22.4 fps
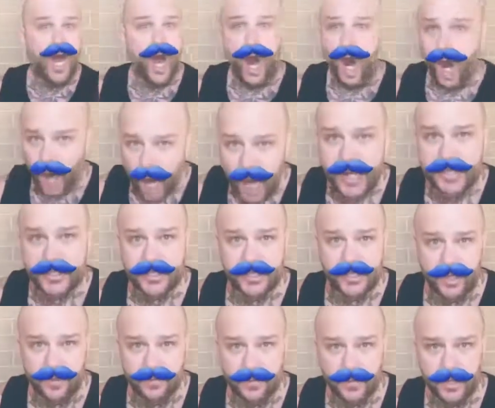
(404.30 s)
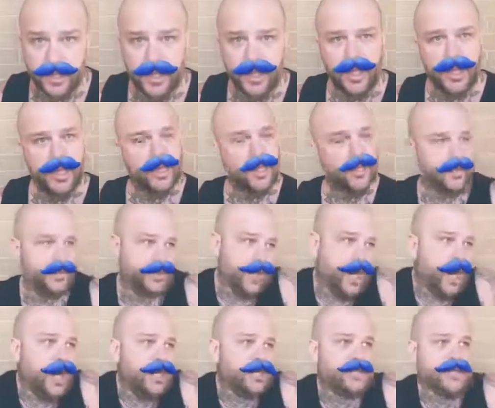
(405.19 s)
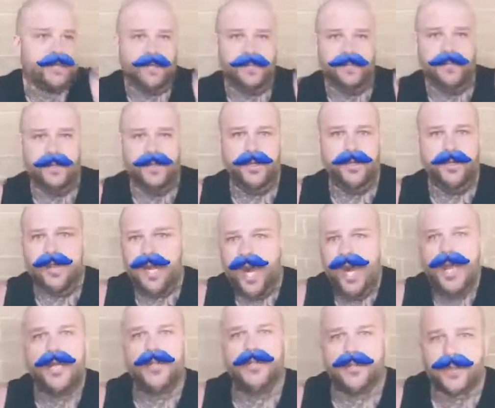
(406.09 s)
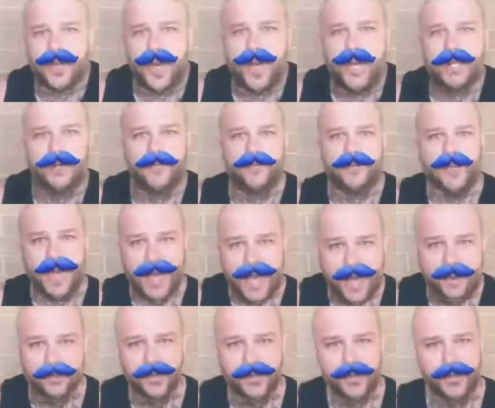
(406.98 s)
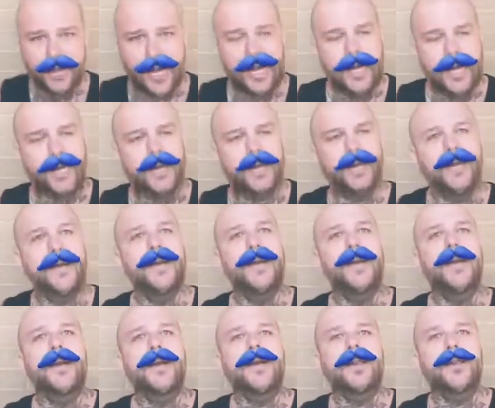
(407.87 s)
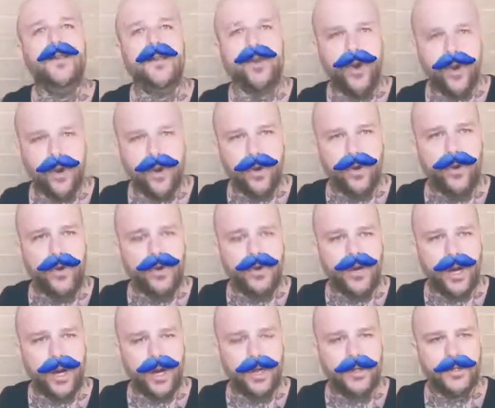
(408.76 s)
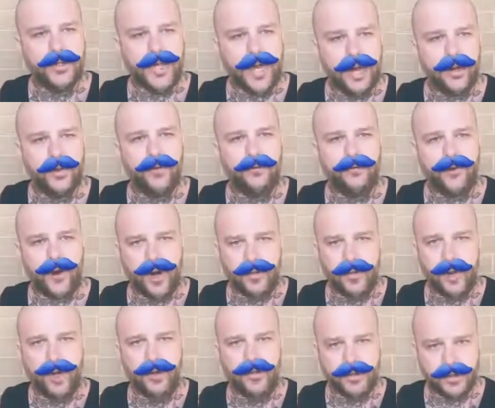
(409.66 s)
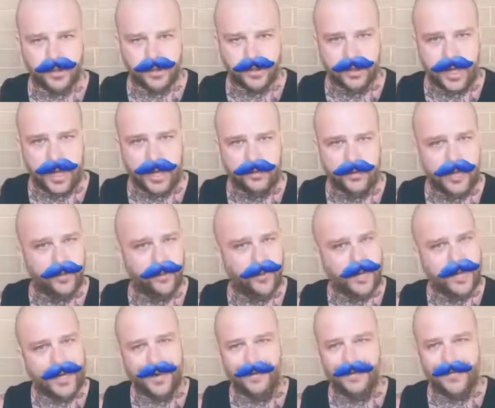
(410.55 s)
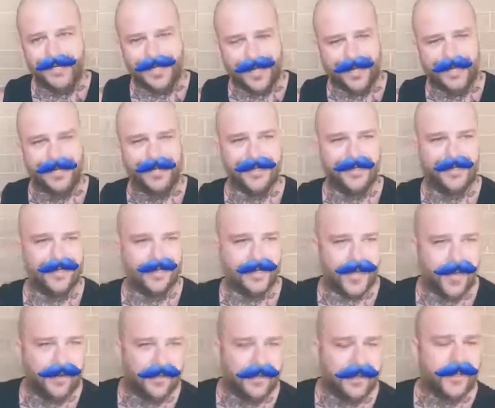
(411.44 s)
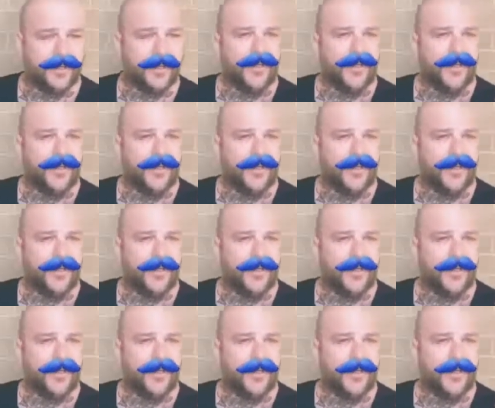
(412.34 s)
Awesome, it's awesome. You gotta try it. If you haven't tried it, go down to Farmhouse and try it right away. I'm telling you, you love it.